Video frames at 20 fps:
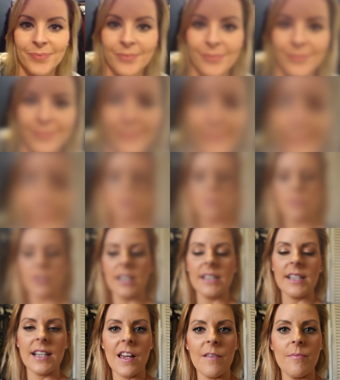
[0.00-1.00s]
So don't
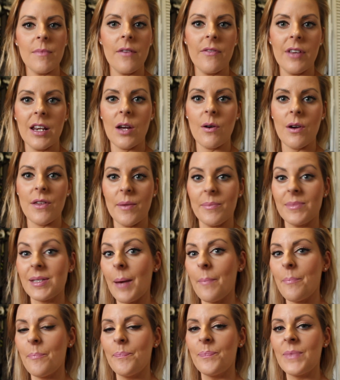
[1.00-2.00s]
forget to give my video a thumbs
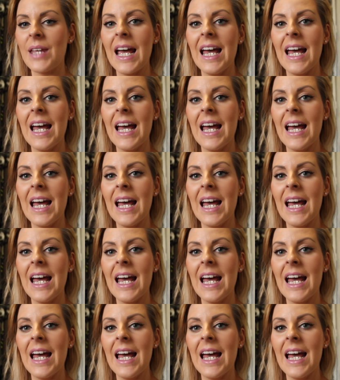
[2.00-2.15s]
up,